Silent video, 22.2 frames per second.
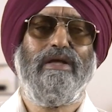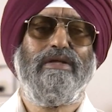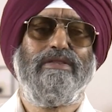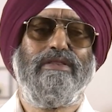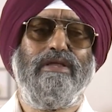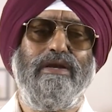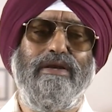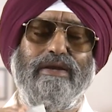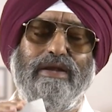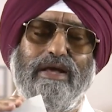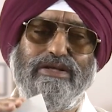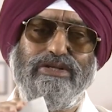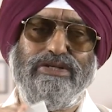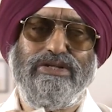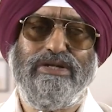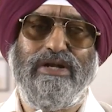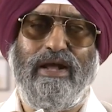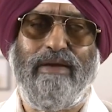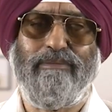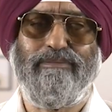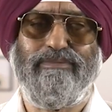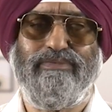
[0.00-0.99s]
The next
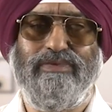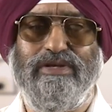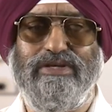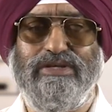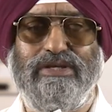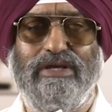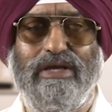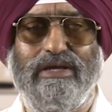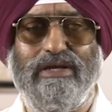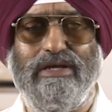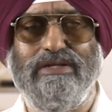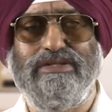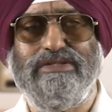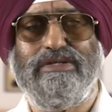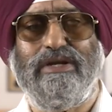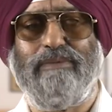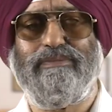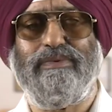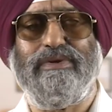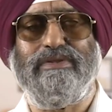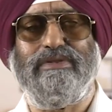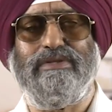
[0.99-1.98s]
step the second
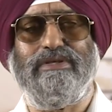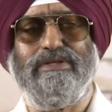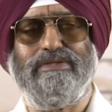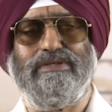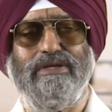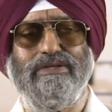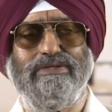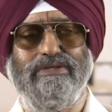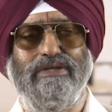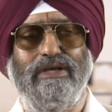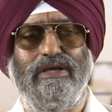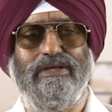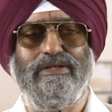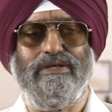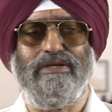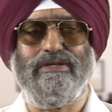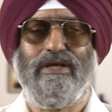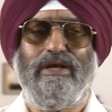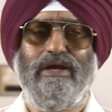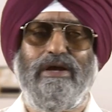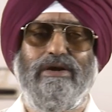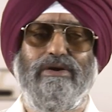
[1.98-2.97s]
step in this exercise
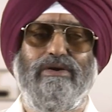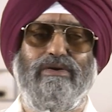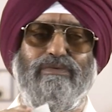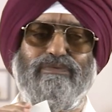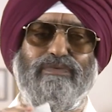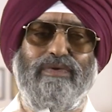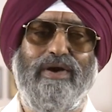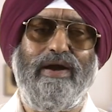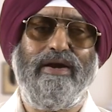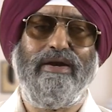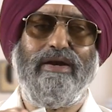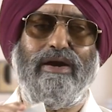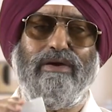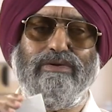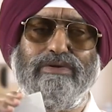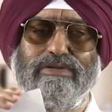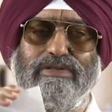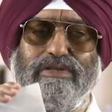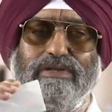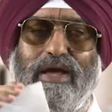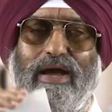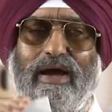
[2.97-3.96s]
is to find
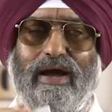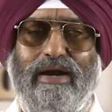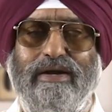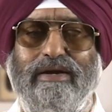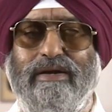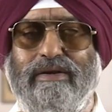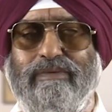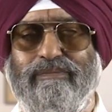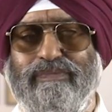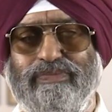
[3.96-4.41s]
out that